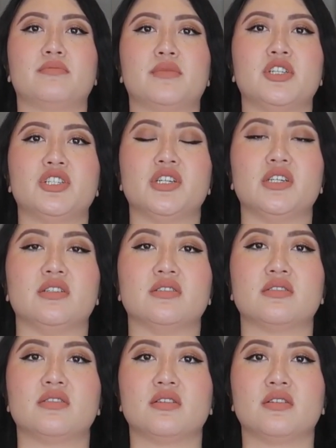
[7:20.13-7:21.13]
my
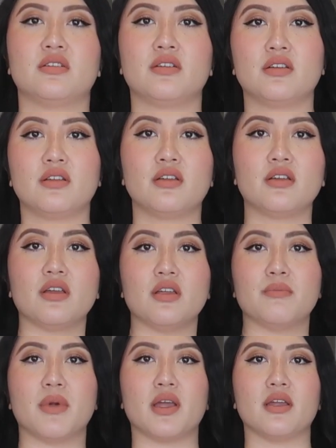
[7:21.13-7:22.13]
jeans
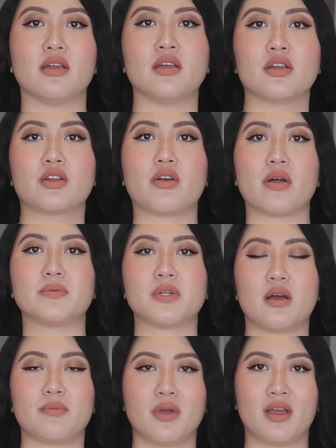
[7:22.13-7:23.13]
and my crop
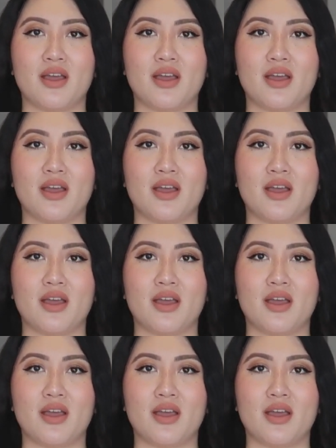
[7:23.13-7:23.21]
top.